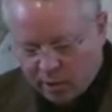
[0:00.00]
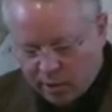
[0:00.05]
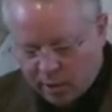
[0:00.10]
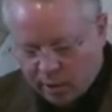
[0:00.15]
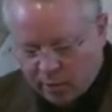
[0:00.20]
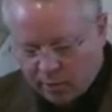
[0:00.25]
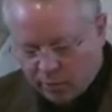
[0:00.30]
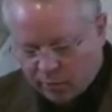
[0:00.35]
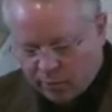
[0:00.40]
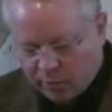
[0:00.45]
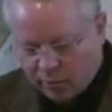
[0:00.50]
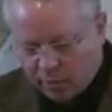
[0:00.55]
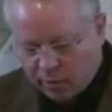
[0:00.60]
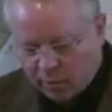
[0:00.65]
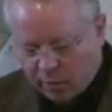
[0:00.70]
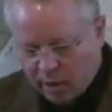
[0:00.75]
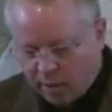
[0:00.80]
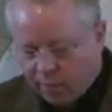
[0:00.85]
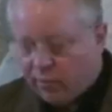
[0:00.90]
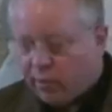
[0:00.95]
and defer
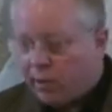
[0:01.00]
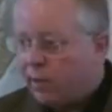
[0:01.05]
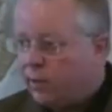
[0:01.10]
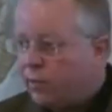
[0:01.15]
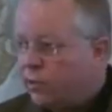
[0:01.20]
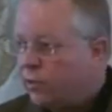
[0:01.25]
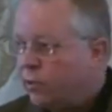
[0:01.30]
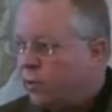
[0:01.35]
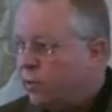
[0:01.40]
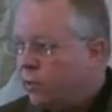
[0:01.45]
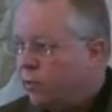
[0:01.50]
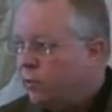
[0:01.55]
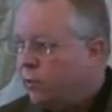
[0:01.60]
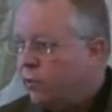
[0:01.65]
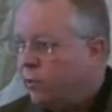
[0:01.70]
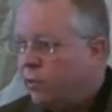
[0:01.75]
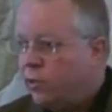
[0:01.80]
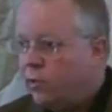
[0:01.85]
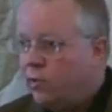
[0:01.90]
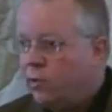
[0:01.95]
governance to
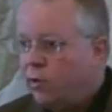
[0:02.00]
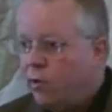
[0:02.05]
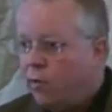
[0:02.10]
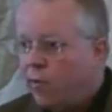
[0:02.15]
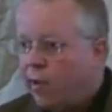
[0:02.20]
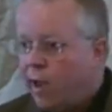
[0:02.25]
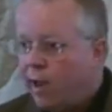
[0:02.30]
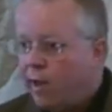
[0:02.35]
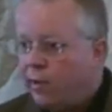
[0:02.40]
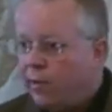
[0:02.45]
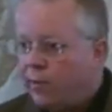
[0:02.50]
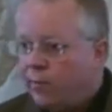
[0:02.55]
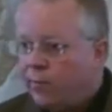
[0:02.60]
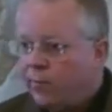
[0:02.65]
the UUA.